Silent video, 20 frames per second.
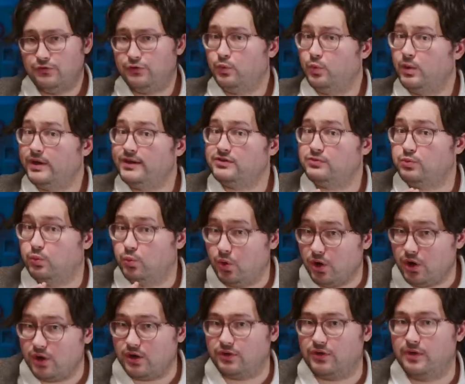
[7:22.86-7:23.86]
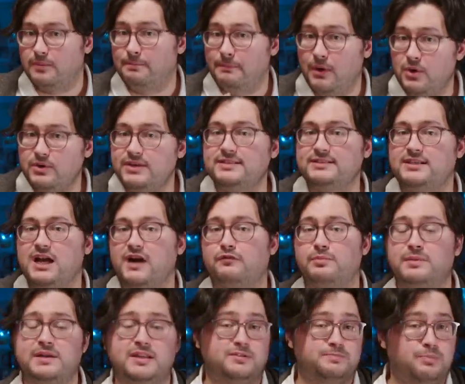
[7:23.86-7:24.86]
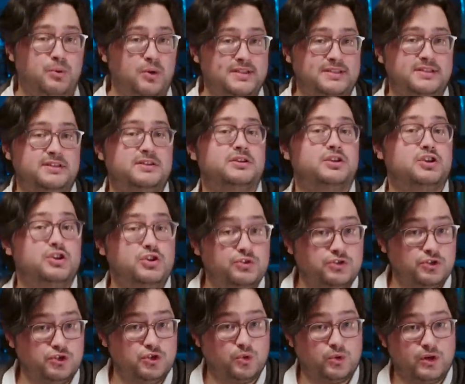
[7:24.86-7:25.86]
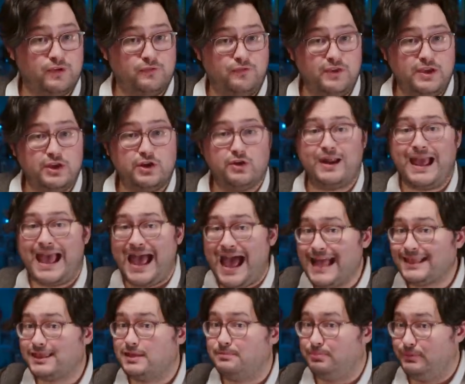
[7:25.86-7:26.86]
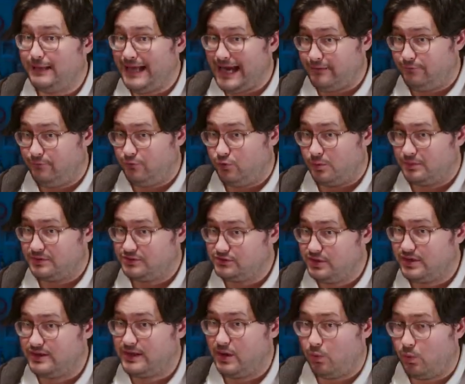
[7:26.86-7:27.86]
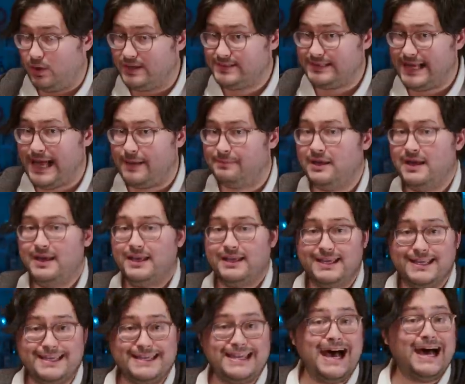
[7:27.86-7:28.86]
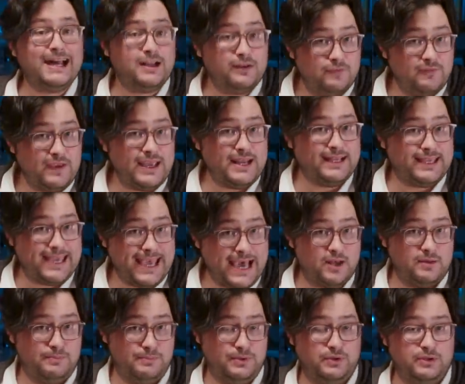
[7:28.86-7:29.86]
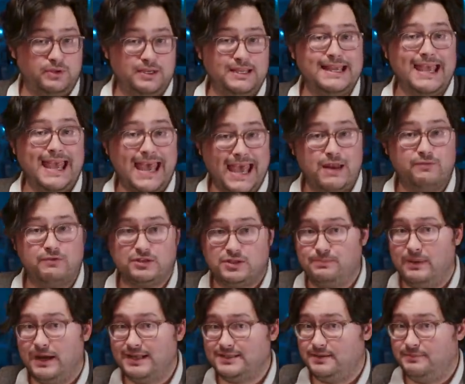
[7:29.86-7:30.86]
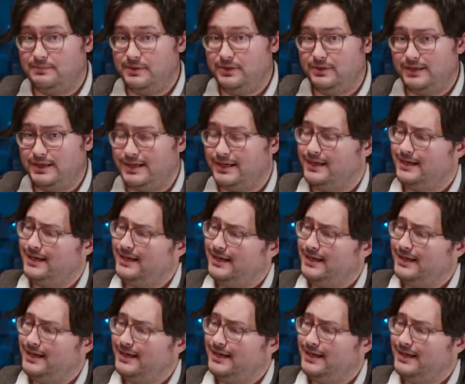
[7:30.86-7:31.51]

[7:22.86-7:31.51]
For what it's worth, Modi's government has pointed an accusatory finger at the platform, asserting that WhatsApp cannot evade accountability and responsibility.